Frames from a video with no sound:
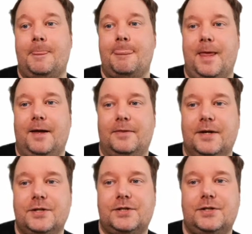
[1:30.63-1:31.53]
And
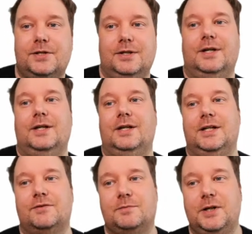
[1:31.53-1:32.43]
this
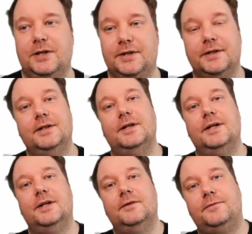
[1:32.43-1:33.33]
gives me the
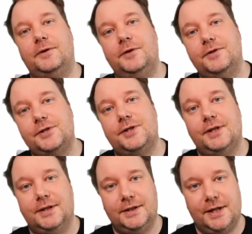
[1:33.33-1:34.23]
first
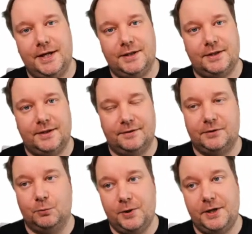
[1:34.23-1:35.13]
date of
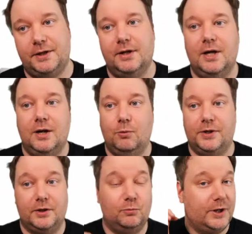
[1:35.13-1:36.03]
the week
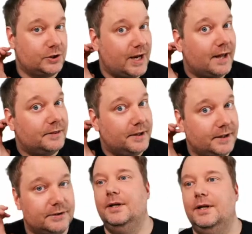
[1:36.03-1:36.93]
within which that
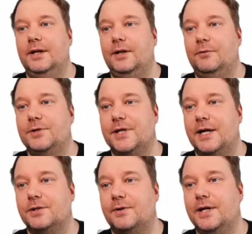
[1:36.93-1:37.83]
date
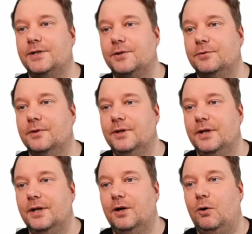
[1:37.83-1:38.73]
resides, right? So
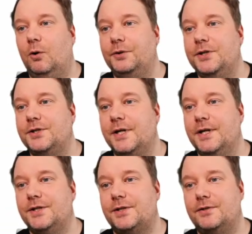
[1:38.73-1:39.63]
all these
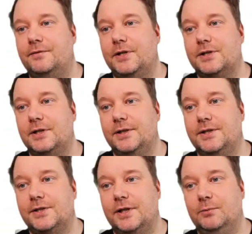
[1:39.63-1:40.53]
dates are obviously
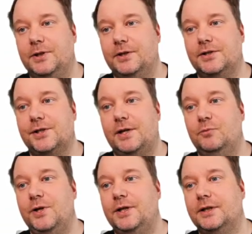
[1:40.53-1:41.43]
still within the same
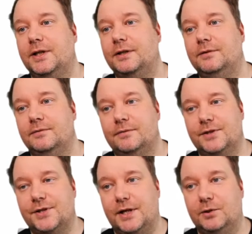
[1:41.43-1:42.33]
week and then the
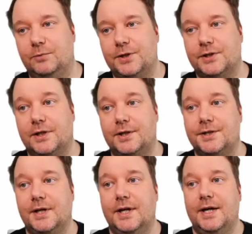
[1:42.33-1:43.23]
second week starts.